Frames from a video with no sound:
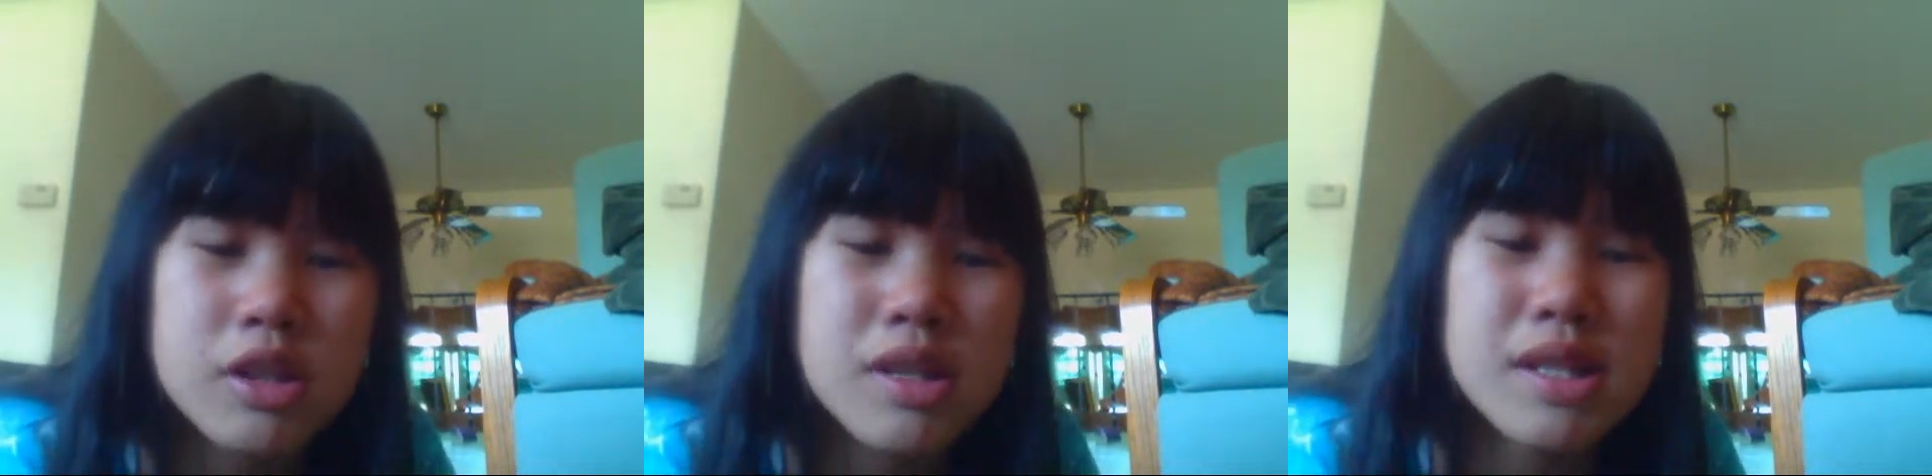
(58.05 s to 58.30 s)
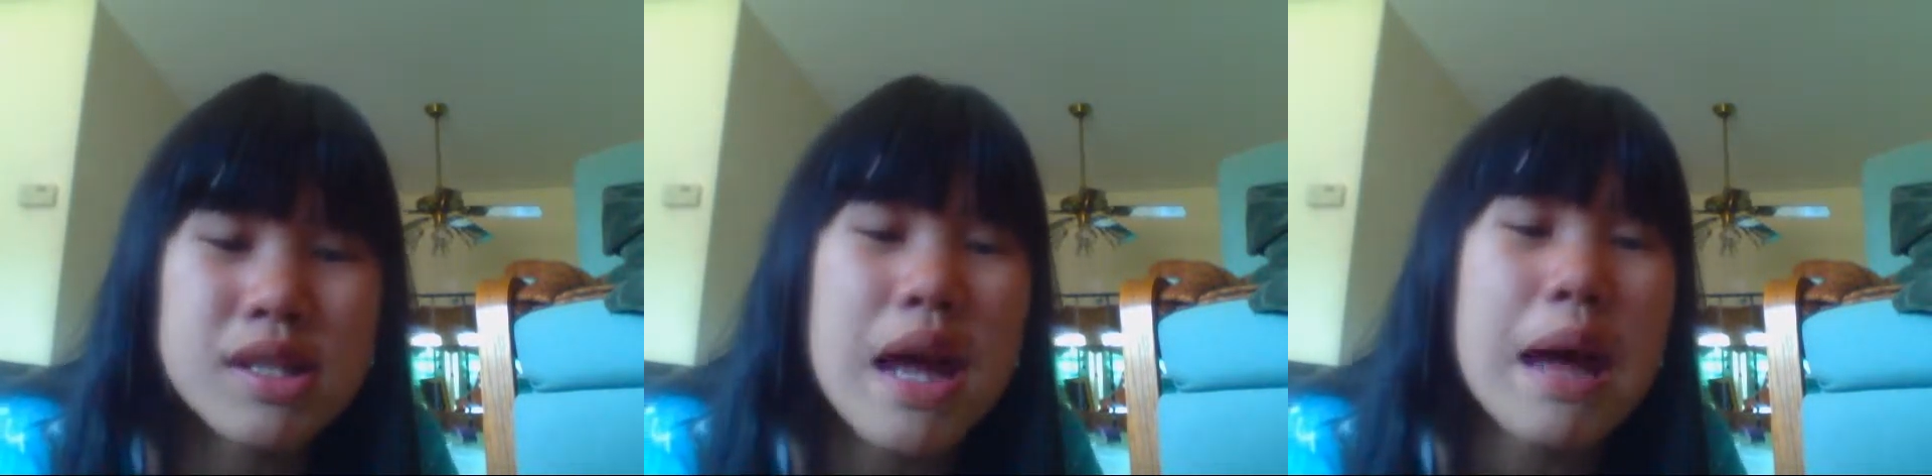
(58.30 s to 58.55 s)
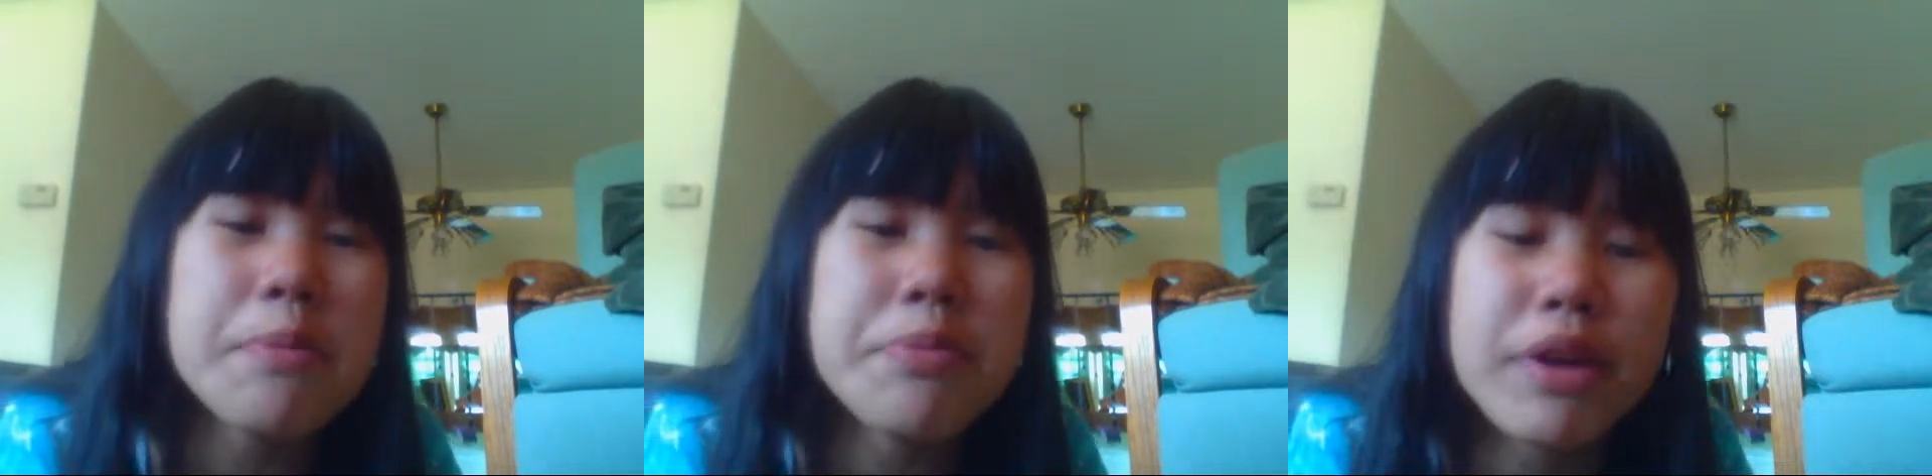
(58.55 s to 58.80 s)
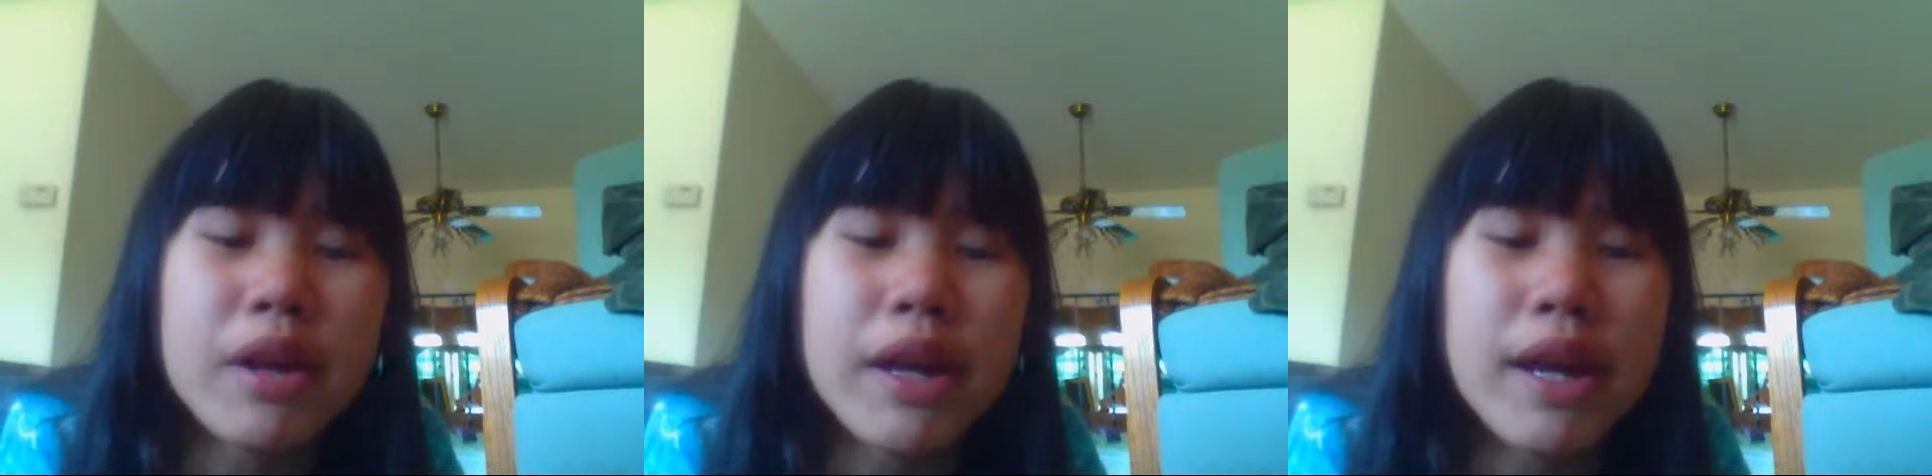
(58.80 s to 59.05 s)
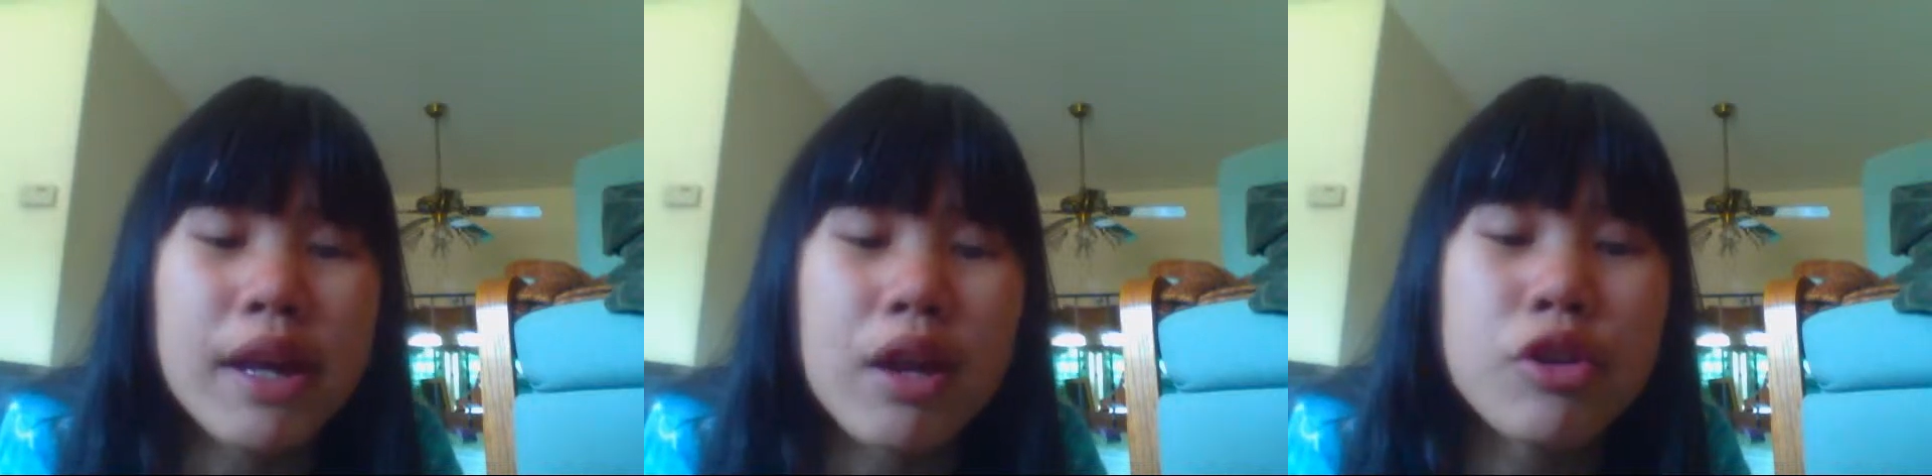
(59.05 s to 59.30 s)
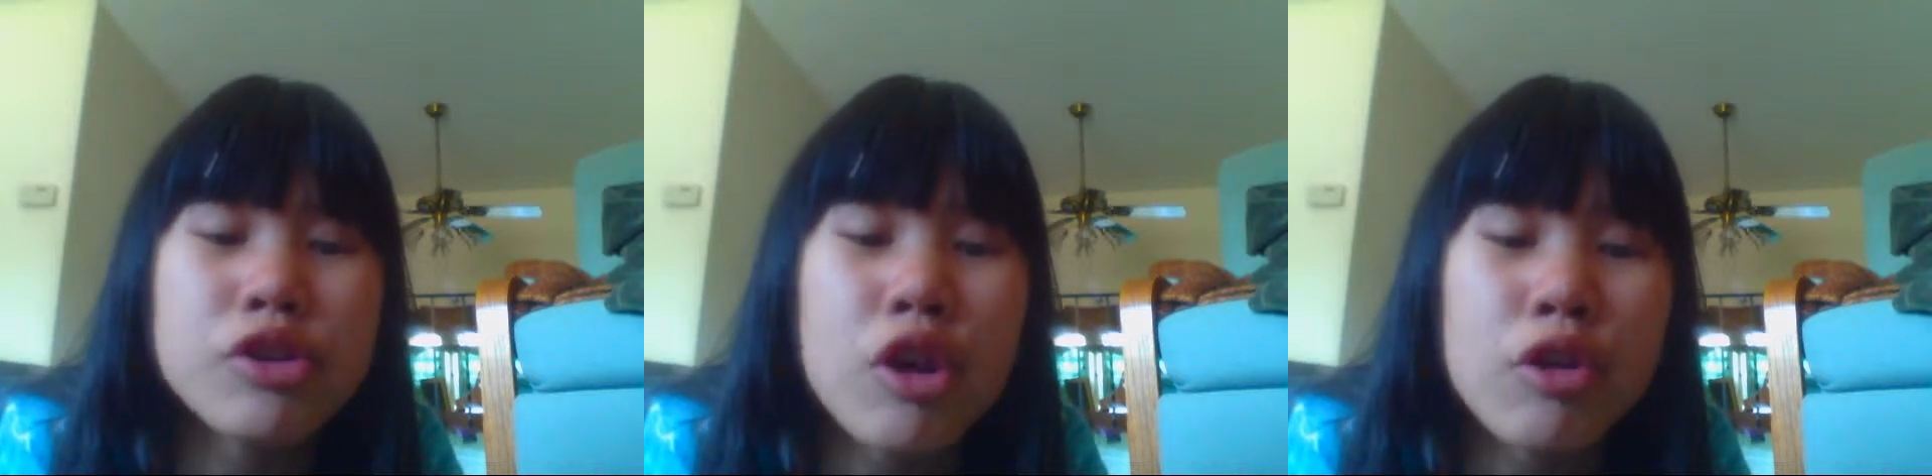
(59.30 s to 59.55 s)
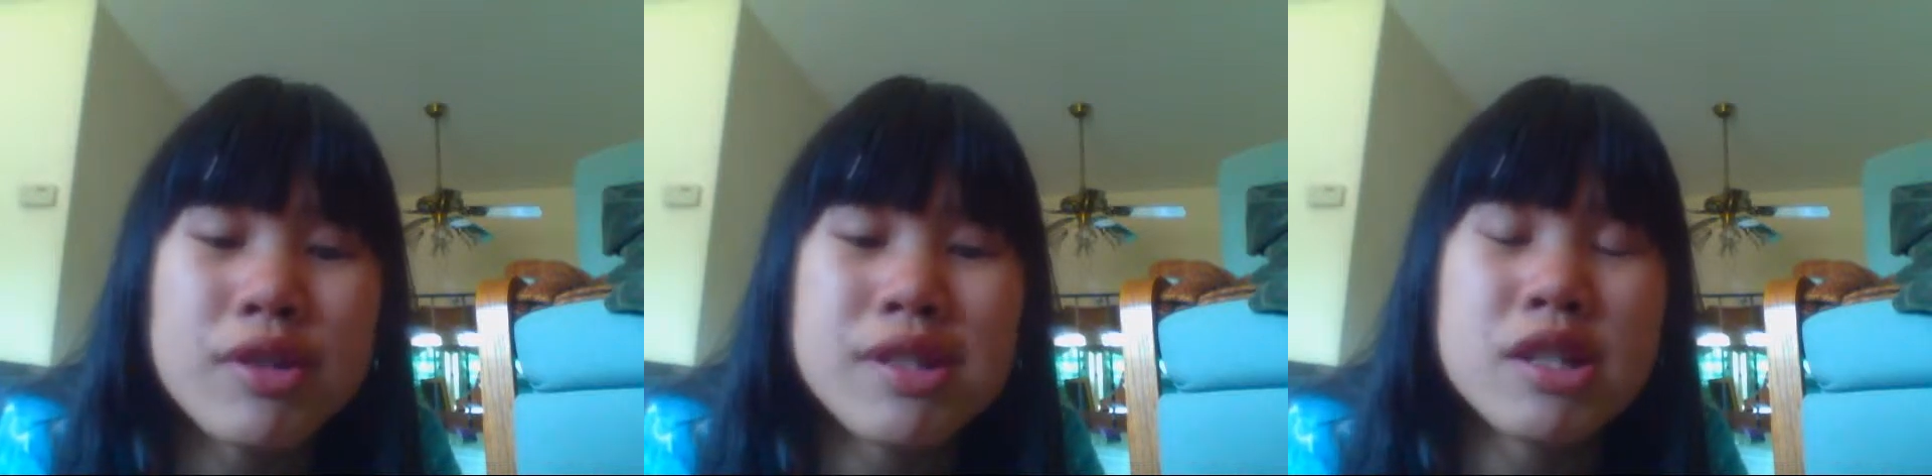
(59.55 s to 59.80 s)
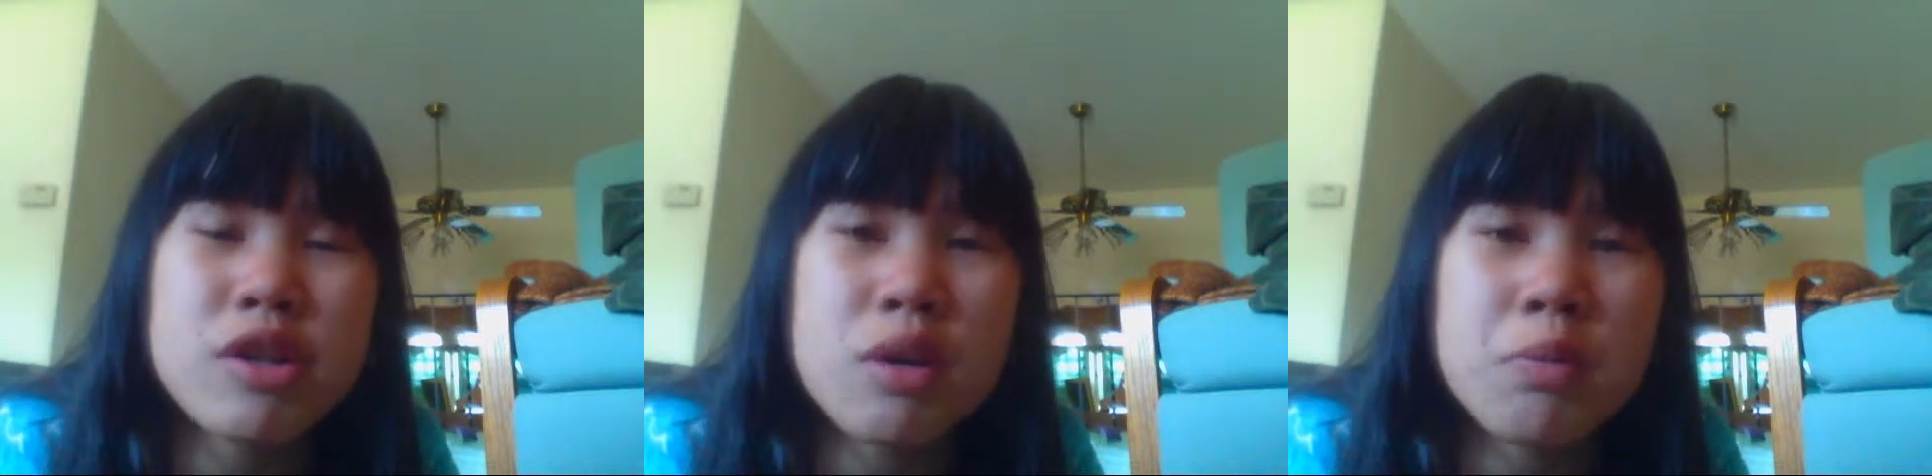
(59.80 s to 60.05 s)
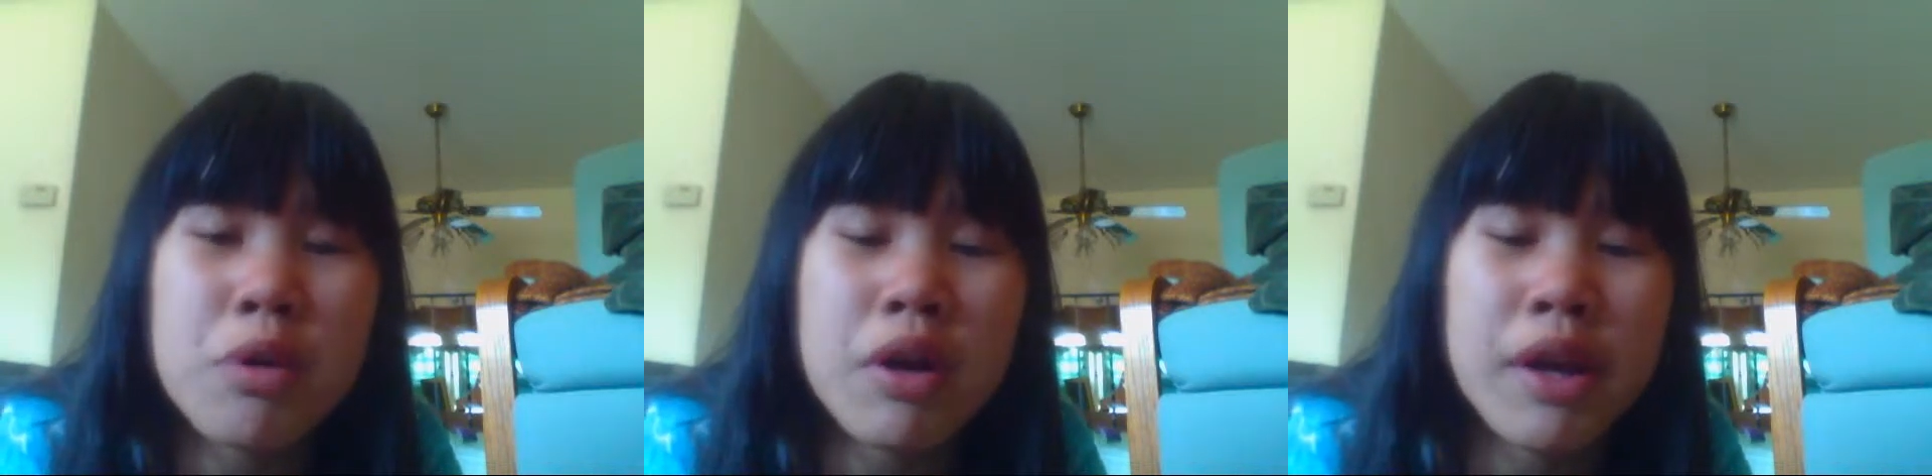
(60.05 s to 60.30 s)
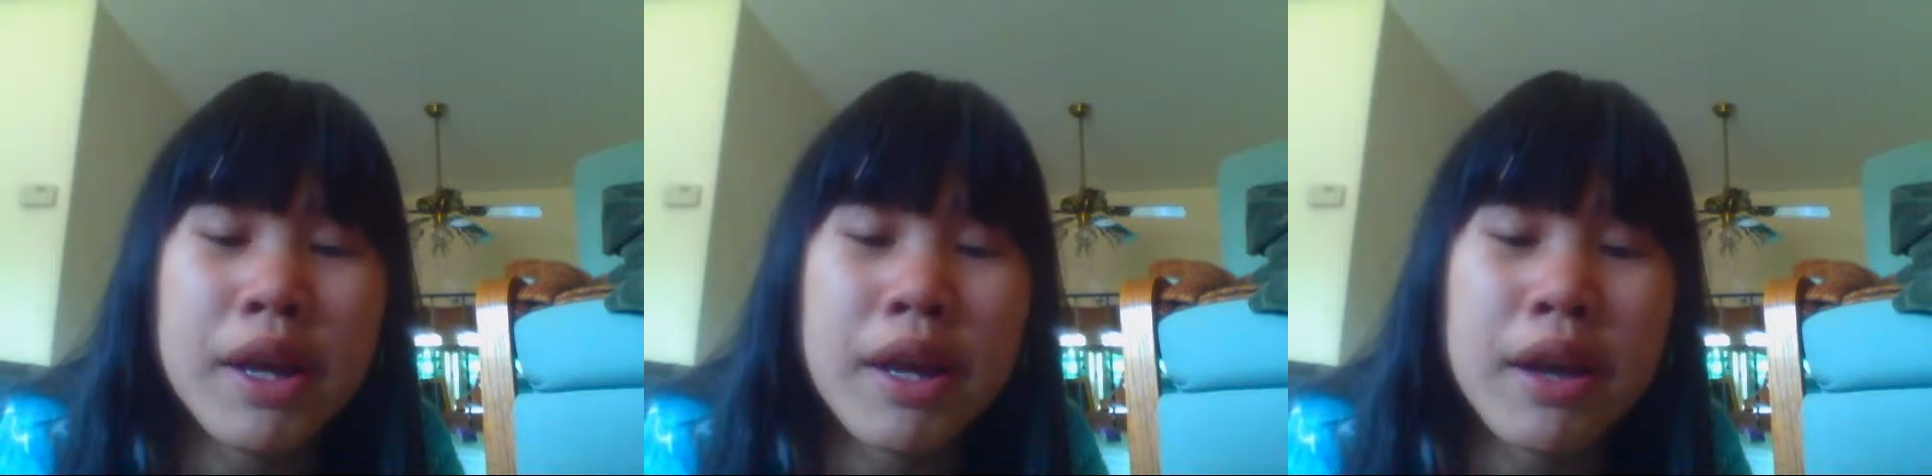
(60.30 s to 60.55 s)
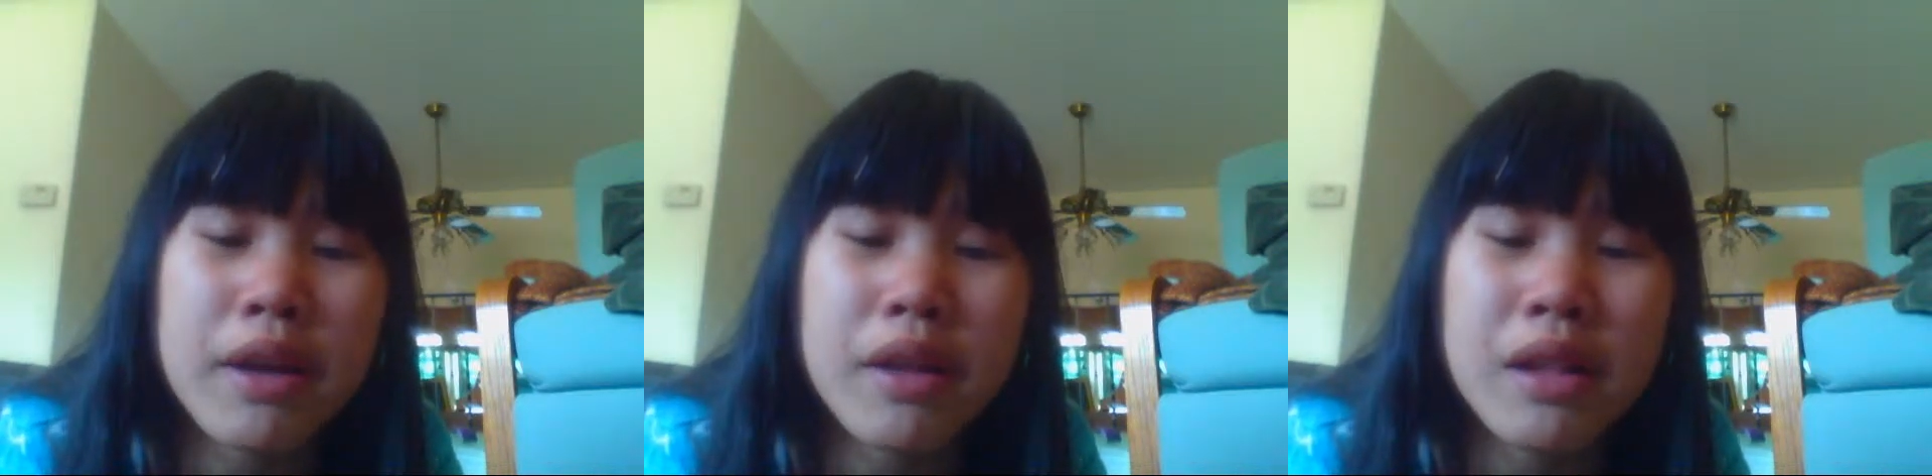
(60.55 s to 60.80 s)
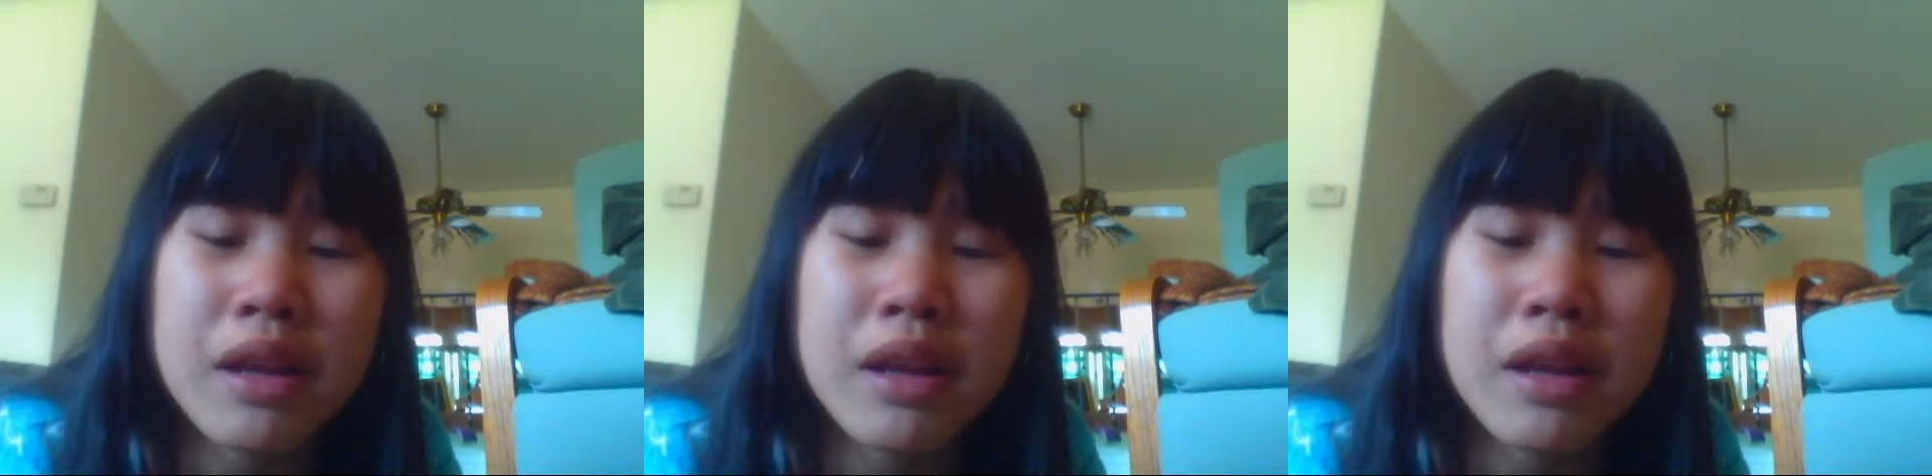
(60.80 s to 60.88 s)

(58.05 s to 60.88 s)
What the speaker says: Stop bullying or don't stop bullying.